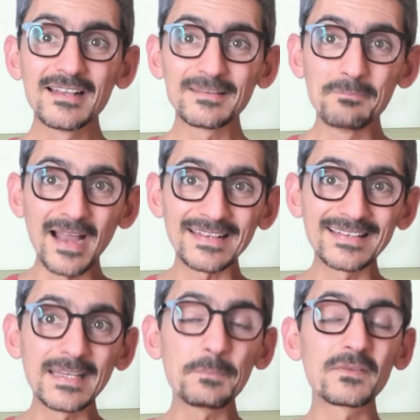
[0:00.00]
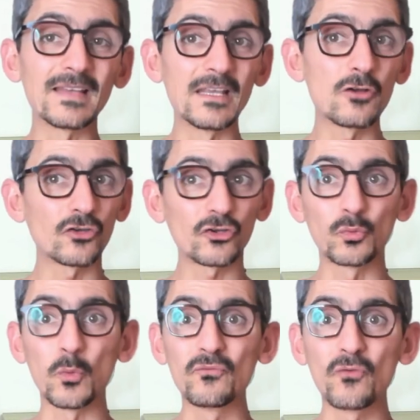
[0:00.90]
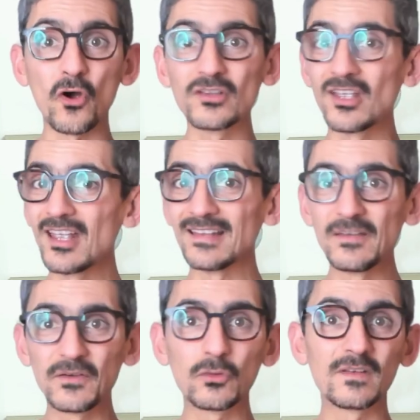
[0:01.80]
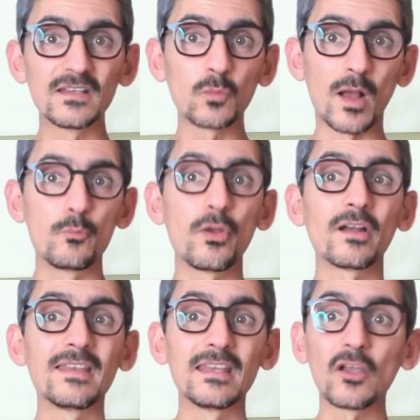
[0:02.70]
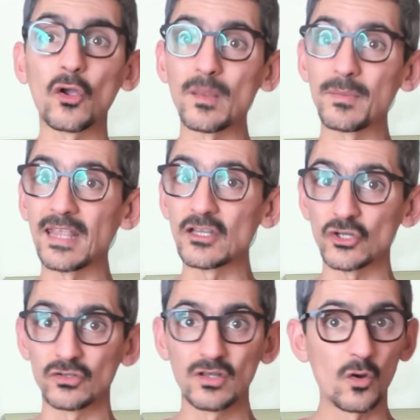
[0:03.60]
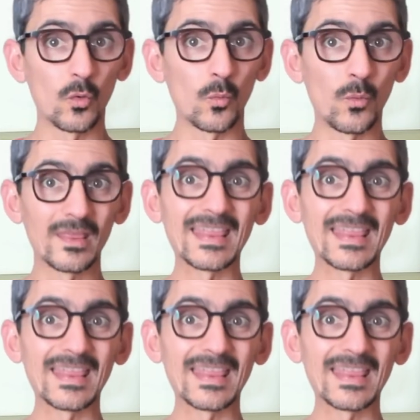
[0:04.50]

my tips in order to avoid difficulties while building an application with